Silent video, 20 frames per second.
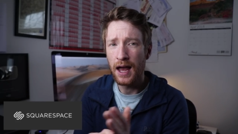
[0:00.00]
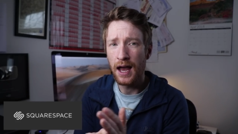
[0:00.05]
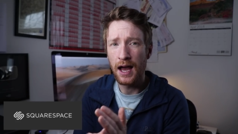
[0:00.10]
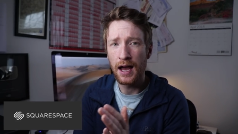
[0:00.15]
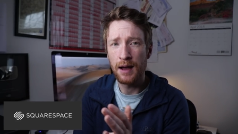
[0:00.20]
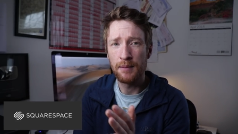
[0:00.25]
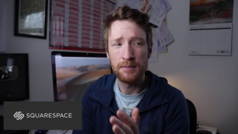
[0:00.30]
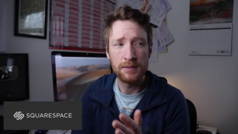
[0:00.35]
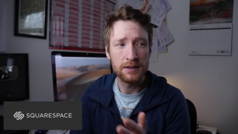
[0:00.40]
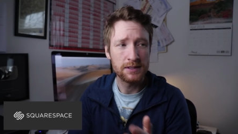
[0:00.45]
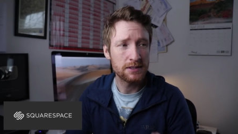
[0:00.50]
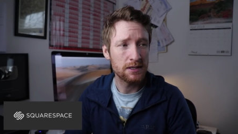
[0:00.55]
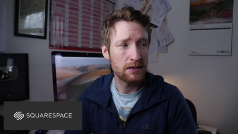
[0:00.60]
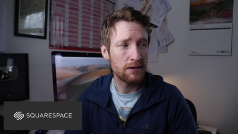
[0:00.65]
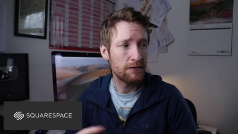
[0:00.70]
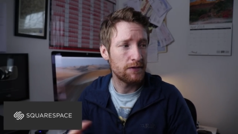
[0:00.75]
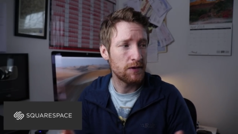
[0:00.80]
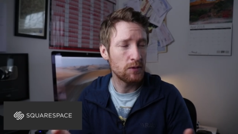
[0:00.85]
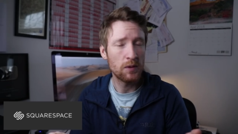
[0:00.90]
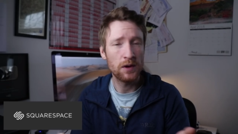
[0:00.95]
Um,
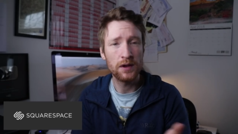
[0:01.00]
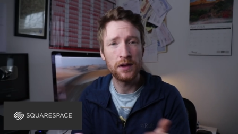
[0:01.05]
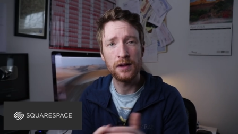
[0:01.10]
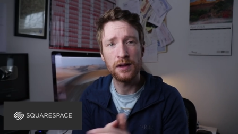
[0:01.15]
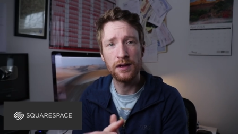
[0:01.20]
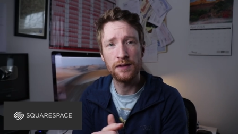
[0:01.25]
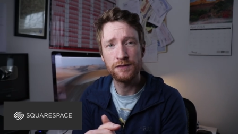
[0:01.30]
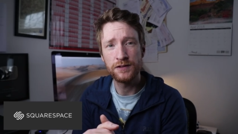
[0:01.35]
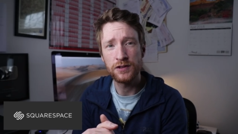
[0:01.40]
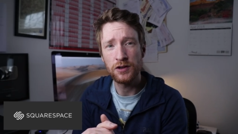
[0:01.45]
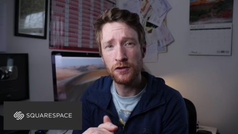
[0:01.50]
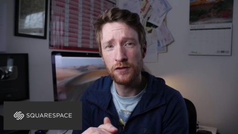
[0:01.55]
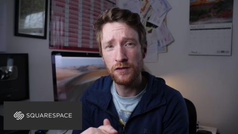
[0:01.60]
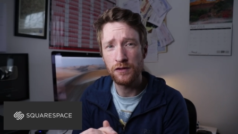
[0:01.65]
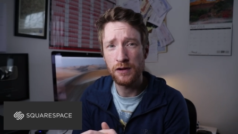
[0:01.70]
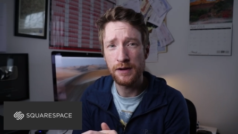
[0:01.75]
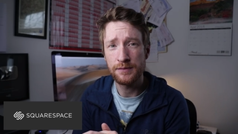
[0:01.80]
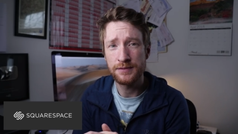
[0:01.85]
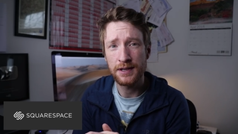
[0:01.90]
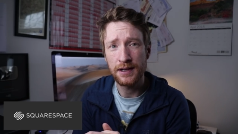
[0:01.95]
so if you want a
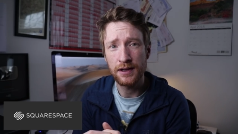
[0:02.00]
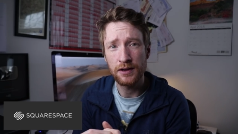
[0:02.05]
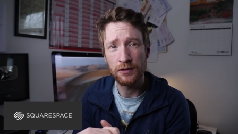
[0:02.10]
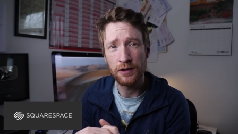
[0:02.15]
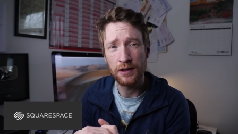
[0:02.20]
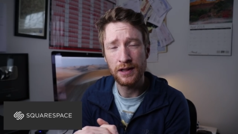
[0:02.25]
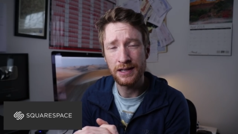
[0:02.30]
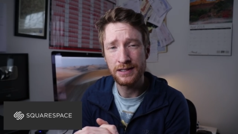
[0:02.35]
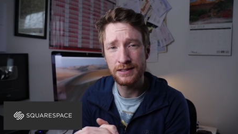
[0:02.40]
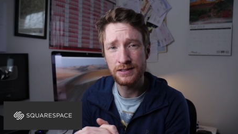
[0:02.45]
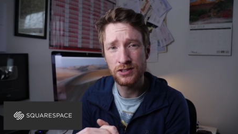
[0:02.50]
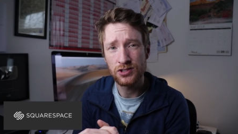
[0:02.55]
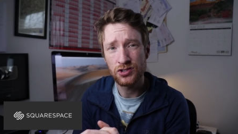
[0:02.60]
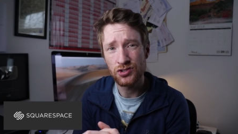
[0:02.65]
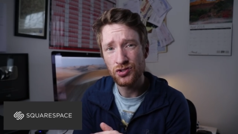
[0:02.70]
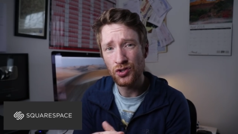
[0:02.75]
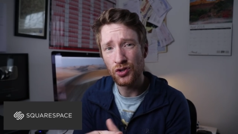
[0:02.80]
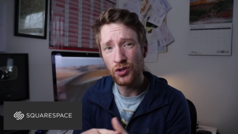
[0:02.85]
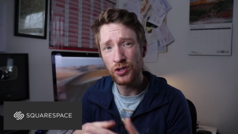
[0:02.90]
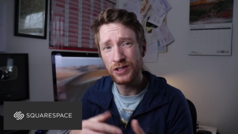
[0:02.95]
photography website or online
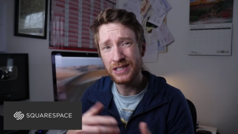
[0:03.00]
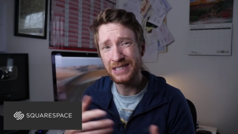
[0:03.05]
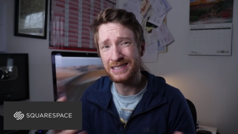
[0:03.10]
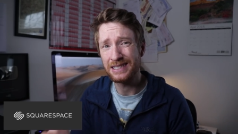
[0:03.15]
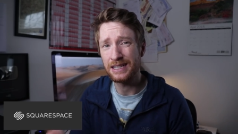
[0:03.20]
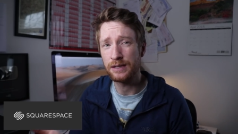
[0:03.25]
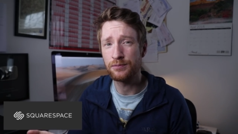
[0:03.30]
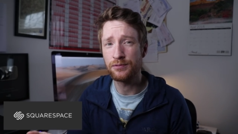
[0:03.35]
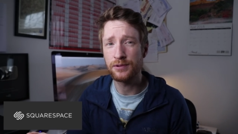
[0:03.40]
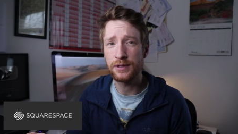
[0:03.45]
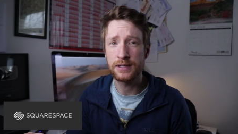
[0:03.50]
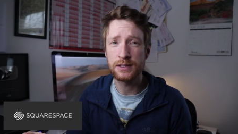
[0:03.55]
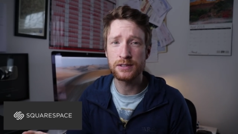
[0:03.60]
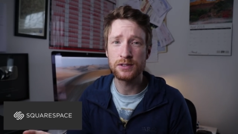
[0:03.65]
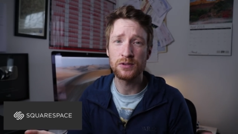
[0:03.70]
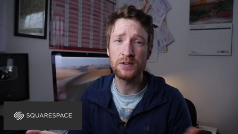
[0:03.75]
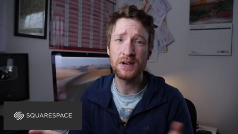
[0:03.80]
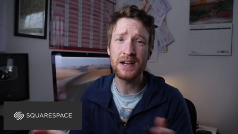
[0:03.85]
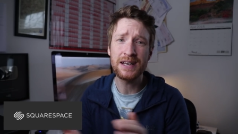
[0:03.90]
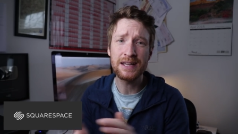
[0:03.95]
store to sell
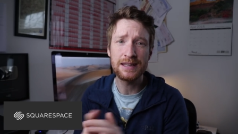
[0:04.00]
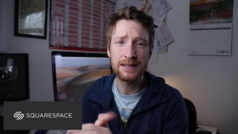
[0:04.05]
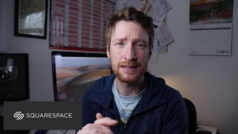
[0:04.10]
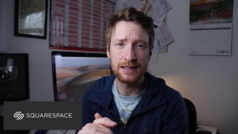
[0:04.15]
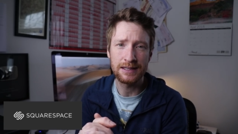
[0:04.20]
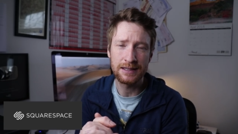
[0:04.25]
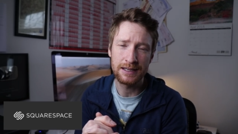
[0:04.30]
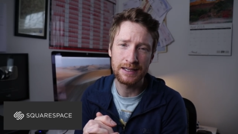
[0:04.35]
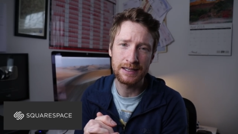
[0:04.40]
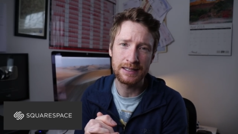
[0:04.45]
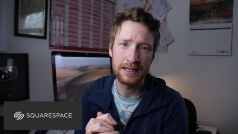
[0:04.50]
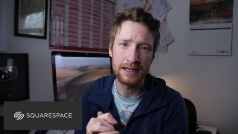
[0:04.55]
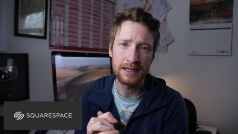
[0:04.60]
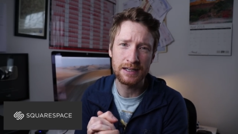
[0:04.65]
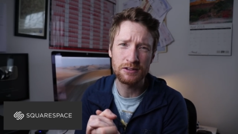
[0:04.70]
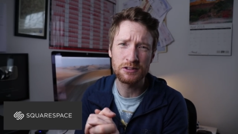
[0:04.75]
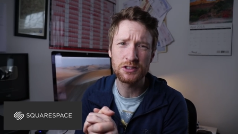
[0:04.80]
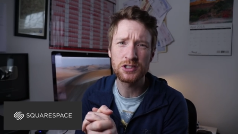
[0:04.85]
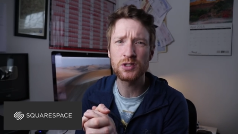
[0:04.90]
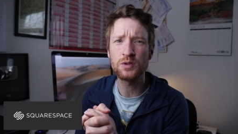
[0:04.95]
prints or anything like that,
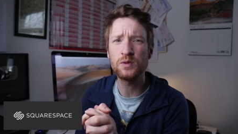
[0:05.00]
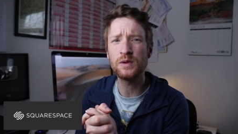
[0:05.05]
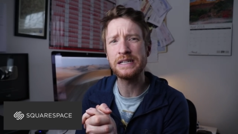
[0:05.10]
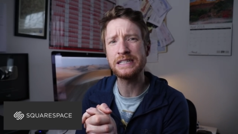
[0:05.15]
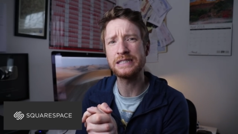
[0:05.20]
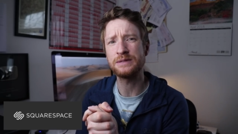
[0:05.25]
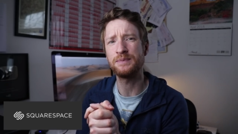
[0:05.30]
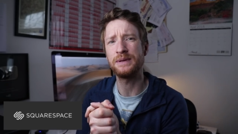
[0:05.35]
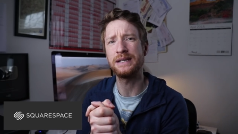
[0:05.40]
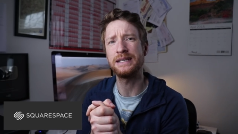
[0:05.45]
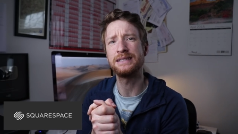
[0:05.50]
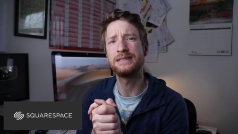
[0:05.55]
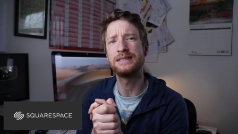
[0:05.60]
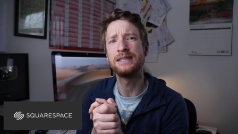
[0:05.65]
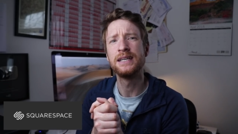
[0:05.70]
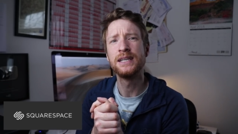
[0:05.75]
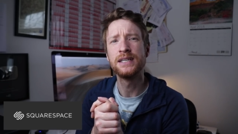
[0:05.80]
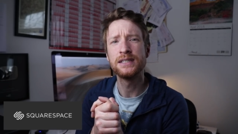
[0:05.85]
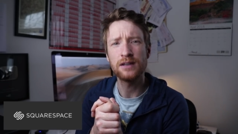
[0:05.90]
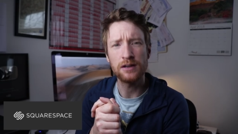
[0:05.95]
go to
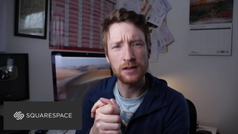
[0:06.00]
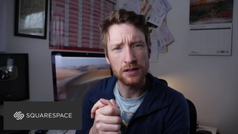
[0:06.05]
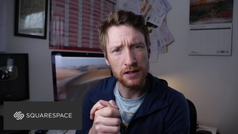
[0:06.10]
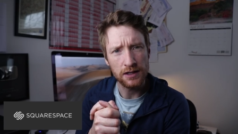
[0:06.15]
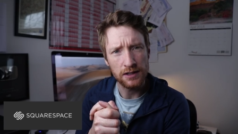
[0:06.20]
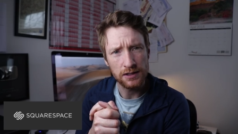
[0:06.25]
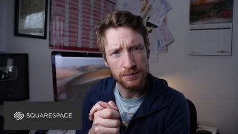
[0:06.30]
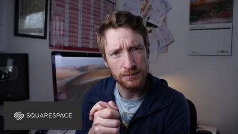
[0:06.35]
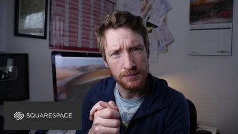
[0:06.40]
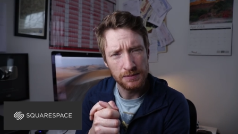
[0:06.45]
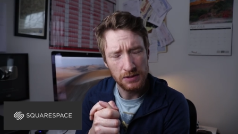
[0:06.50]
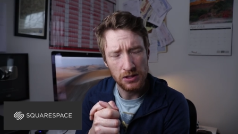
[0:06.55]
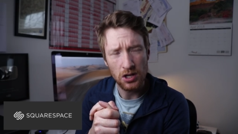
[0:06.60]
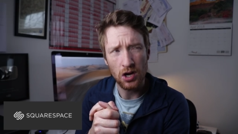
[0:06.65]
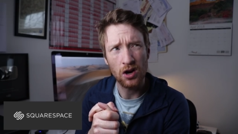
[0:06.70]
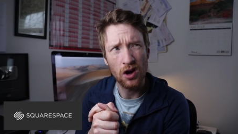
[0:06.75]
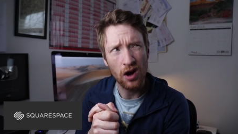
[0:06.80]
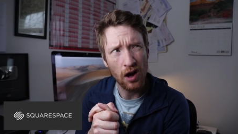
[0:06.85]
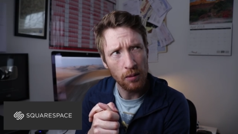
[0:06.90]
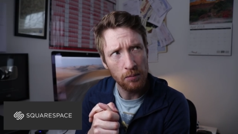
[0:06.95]

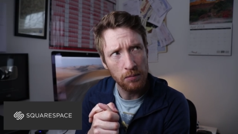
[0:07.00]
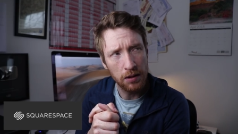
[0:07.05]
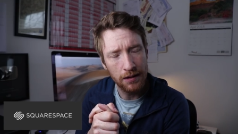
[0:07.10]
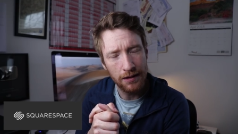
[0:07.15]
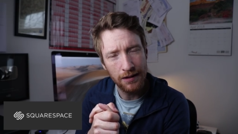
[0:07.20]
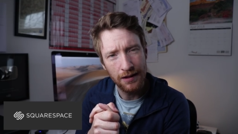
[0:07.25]
squarespace.com